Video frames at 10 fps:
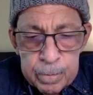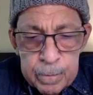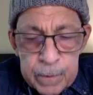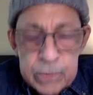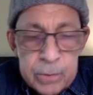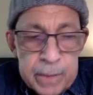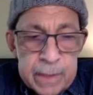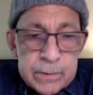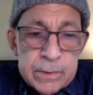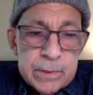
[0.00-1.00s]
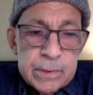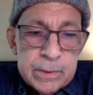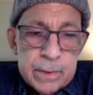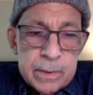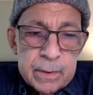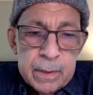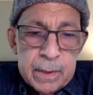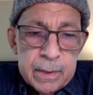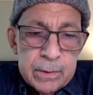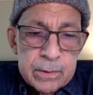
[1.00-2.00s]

in too many instances they